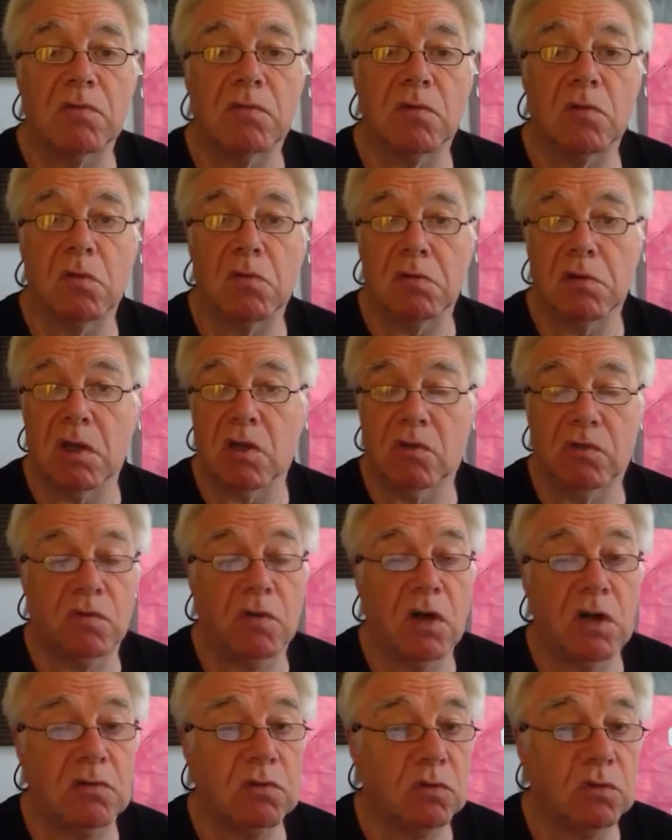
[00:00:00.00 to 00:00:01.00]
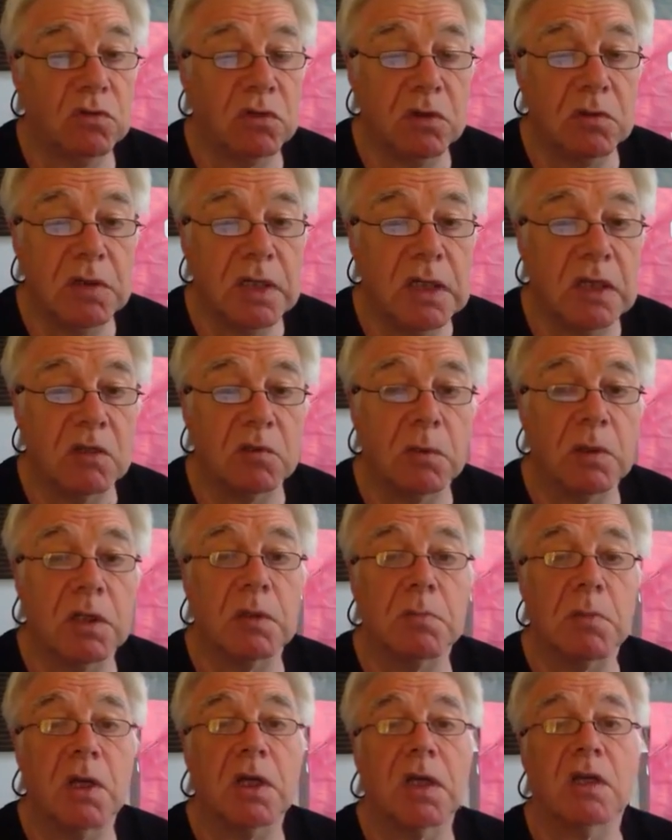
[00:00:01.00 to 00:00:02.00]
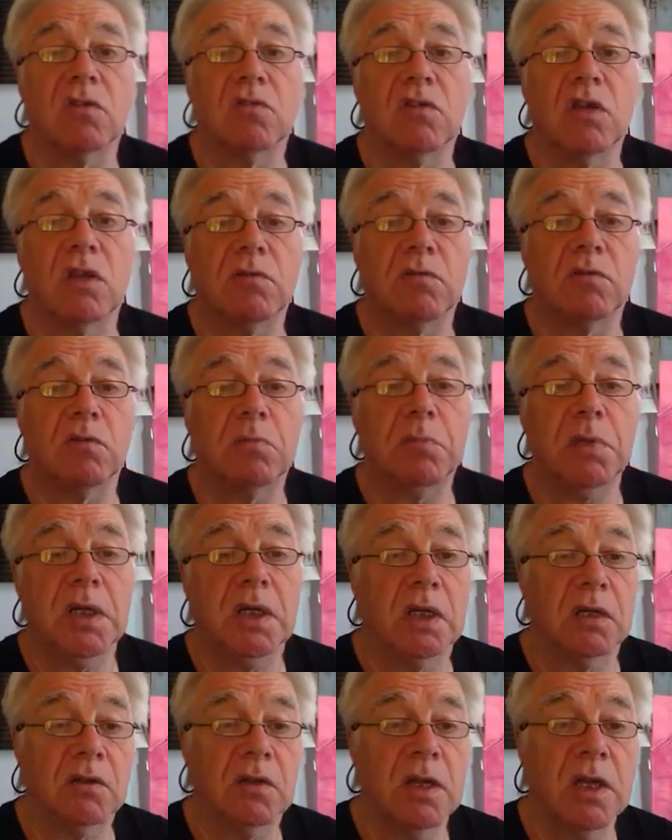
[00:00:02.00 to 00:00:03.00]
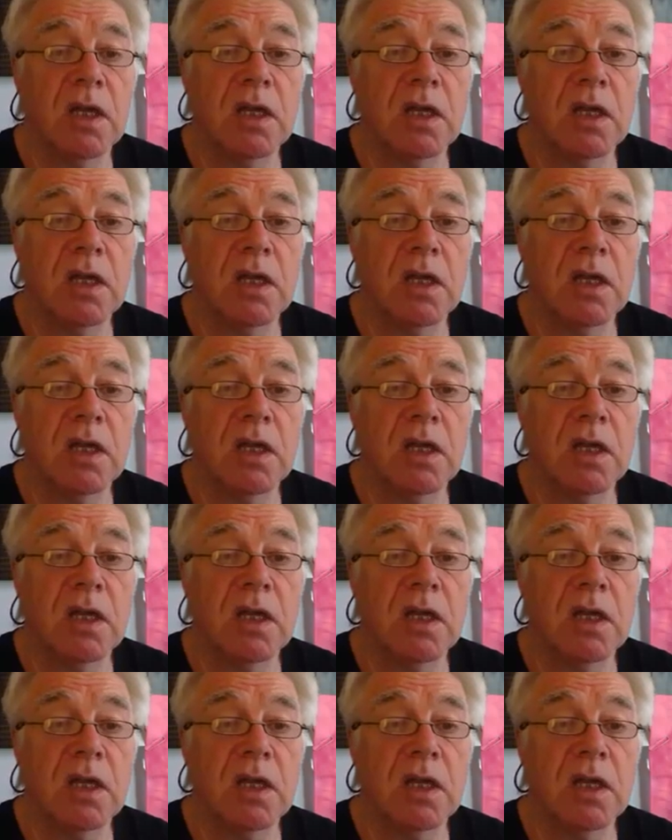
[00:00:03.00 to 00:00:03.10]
for the last 5 or so years, but the bike has never appeared.